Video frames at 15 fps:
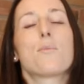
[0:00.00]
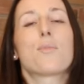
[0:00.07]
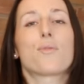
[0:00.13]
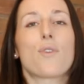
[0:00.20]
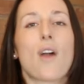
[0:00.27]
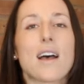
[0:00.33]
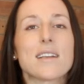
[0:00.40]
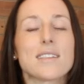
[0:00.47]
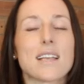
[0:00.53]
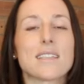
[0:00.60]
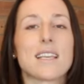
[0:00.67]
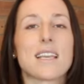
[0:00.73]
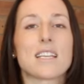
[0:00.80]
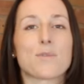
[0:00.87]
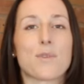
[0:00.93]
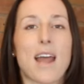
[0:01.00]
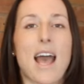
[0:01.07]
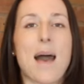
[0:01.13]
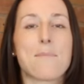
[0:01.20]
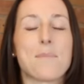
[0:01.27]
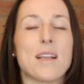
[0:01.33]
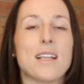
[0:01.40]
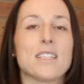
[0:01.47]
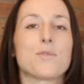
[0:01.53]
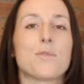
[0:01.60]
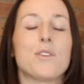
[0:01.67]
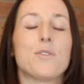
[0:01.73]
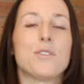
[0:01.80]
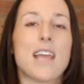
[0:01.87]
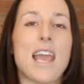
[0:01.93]
Processing is what happens
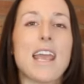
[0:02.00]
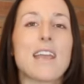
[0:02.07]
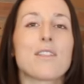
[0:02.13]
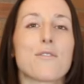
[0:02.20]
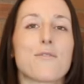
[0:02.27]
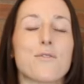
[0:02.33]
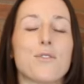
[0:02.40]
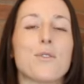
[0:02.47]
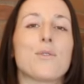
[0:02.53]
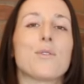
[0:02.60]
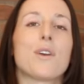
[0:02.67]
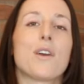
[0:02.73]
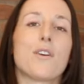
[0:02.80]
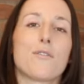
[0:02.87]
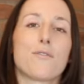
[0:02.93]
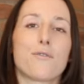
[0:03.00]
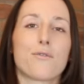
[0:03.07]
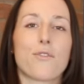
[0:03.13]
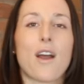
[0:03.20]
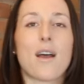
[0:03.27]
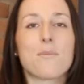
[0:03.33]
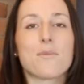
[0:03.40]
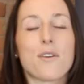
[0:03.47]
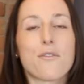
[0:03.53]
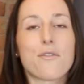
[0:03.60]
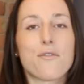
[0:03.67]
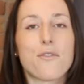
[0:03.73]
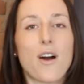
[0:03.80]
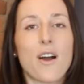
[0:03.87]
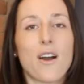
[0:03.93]
when you take the food from the
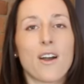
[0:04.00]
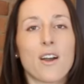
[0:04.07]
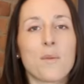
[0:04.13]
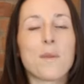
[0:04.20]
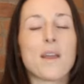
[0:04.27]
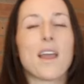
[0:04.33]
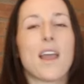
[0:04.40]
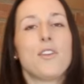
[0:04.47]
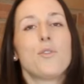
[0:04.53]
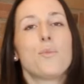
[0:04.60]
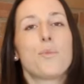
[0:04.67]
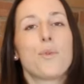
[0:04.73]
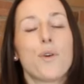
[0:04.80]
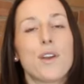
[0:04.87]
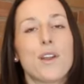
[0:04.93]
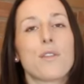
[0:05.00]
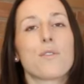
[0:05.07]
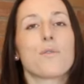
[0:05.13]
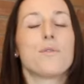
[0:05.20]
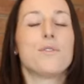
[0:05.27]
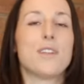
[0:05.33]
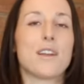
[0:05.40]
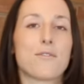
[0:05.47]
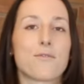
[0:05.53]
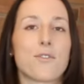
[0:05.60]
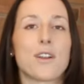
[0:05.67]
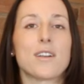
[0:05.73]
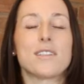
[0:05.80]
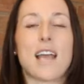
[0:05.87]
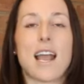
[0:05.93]
farm and you put it through
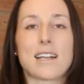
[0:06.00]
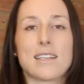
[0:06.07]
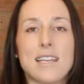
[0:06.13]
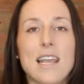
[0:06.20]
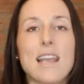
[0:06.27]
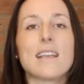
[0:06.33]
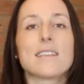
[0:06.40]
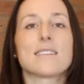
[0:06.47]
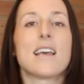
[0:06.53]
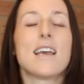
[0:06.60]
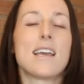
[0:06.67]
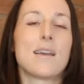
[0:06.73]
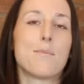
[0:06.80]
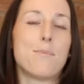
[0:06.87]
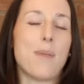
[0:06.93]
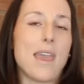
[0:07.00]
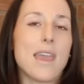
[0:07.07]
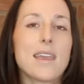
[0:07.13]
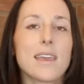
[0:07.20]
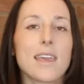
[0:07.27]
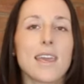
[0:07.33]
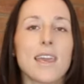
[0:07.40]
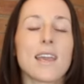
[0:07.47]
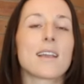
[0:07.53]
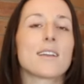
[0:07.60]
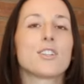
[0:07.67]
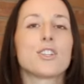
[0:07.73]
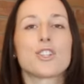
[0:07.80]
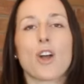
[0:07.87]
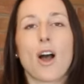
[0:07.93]
different techniques,
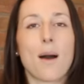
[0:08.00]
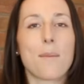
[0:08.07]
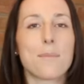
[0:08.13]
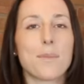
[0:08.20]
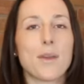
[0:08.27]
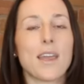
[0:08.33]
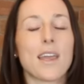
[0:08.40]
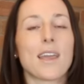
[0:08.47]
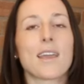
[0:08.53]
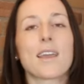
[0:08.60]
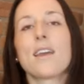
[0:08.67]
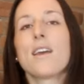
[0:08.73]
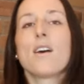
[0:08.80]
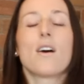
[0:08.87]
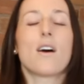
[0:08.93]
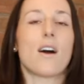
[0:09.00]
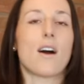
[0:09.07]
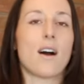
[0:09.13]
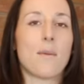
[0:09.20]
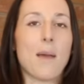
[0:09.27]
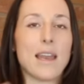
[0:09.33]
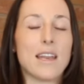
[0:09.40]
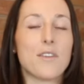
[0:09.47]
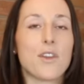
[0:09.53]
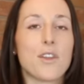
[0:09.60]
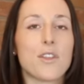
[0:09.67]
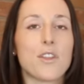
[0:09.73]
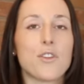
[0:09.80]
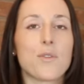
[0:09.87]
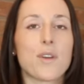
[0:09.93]
baking, chopping,
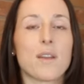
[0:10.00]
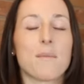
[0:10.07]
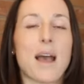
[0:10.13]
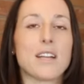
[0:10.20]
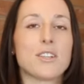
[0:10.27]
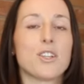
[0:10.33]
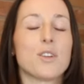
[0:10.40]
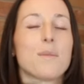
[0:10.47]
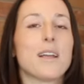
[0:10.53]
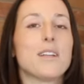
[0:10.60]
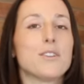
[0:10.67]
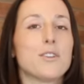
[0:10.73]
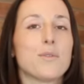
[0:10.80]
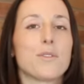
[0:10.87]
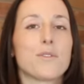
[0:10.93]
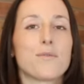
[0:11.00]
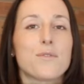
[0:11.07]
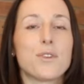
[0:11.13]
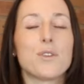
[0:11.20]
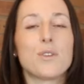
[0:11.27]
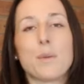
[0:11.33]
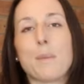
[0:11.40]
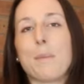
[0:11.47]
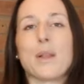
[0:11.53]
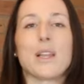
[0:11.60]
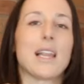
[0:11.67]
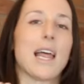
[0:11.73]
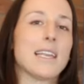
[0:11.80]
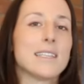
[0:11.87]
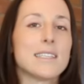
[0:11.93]
anything that you can imagine you might do to food,
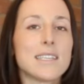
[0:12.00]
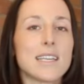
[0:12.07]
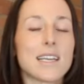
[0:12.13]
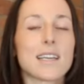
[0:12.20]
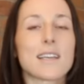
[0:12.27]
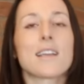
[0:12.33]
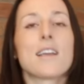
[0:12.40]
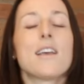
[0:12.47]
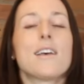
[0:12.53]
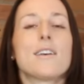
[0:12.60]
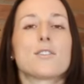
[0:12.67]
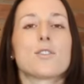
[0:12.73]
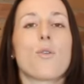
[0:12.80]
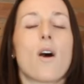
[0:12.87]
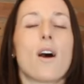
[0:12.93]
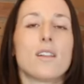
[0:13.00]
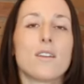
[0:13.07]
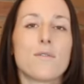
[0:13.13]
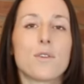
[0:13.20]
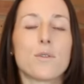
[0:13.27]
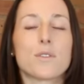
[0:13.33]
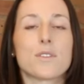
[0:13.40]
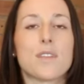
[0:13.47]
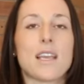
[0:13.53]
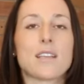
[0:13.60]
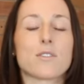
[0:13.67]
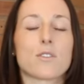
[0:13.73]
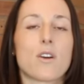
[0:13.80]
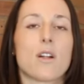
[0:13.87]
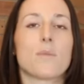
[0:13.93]
blending. So all of those
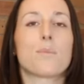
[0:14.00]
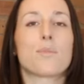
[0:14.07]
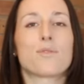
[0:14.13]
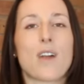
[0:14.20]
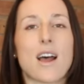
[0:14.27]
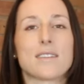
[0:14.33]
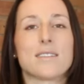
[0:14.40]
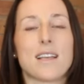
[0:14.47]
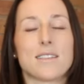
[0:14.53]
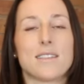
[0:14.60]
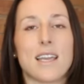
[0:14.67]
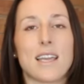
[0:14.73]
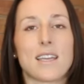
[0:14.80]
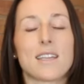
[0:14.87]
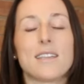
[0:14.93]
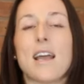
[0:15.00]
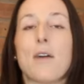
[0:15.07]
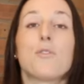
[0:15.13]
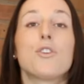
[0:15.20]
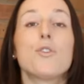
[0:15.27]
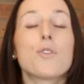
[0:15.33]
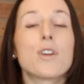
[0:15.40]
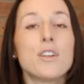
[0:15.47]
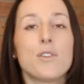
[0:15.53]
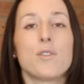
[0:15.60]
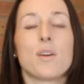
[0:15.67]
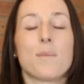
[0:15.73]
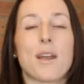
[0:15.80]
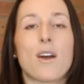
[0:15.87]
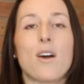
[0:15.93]
things are called processing. Now you can do
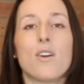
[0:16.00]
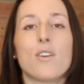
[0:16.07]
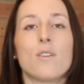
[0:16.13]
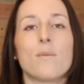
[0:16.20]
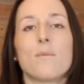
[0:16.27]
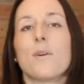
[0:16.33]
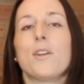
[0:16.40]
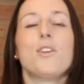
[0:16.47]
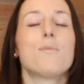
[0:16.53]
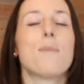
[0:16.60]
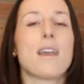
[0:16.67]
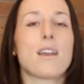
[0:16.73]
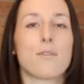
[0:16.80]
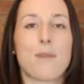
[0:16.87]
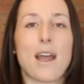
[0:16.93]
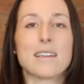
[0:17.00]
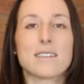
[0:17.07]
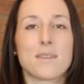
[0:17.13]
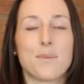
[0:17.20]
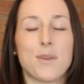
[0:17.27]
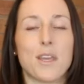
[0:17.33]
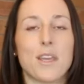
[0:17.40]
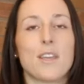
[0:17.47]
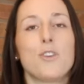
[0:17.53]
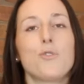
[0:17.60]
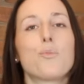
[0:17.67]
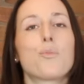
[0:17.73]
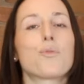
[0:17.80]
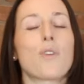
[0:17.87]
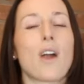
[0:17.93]
them at home. When you make a recipe,
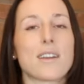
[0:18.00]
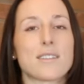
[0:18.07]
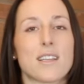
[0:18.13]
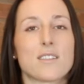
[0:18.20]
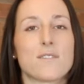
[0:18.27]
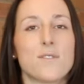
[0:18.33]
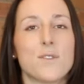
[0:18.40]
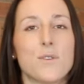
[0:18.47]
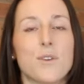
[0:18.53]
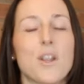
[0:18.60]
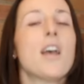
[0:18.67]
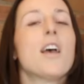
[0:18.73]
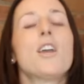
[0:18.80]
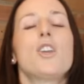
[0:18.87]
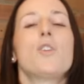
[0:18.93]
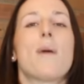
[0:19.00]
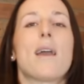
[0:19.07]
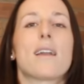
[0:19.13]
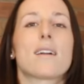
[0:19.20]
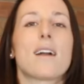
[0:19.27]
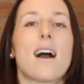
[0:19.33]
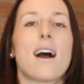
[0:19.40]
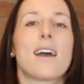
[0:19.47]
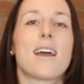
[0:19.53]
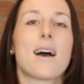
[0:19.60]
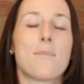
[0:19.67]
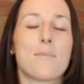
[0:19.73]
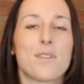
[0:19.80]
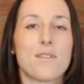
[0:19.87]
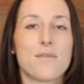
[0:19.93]
you process food. You might cut
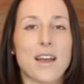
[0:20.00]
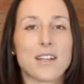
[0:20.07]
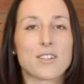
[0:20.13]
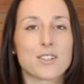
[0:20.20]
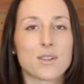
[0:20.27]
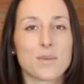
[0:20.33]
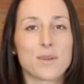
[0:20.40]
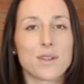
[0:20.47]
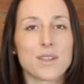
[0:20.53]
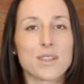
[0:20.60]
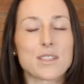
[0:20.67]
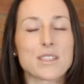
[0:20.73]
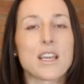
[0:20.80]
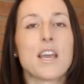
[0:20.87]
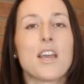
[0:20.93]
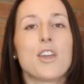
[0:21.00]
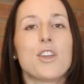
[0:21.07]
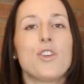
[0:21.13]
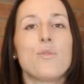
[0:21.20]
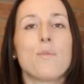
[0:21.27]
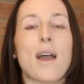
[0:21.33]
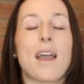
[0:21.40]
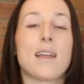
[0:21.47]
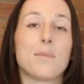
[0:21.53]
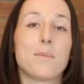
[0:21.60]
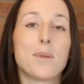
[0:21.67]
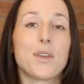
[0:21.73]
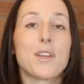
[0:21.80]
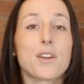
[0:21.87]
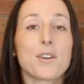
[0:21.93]
up the vegetables. You
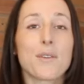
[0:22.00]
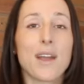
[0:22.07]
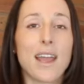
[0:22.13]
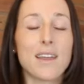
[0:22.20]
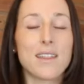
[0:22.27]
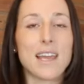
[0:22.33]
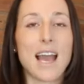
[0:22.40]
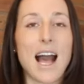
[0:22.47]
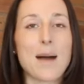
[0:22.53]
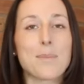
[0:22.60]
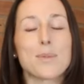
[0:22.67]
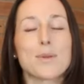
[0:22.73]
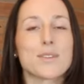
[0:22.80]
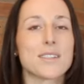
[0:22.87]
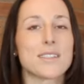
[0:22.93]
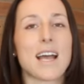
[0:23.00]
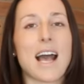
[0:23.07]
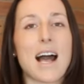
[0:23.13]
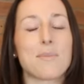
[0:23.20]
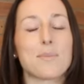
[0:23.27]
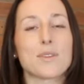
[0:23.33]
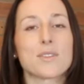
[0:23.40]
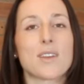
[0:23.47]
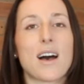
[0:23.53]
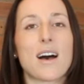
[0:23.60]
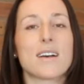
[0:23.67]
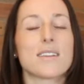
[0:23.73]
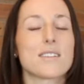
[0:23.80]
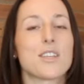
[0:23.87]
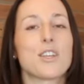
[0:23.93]
might puree the apples into
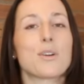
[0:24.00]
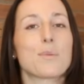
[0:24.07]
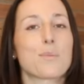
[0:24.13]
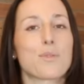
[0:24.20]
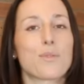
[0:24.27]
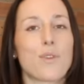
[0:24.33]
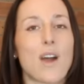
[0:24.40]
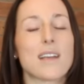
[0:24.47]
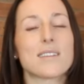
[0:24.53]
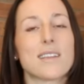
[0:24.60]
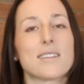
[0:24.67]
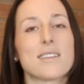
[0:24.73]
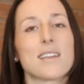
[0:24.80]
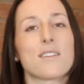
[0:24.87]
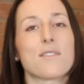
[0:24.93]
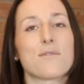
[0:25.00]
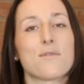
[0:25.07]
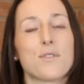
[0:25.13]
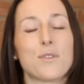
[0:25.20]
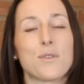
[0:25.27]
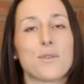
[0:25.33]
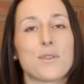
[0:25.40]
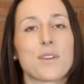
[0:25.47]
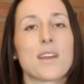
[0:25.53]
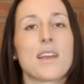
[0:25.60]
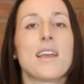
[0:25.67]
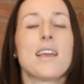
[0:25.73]
applesauce. You're processing the food.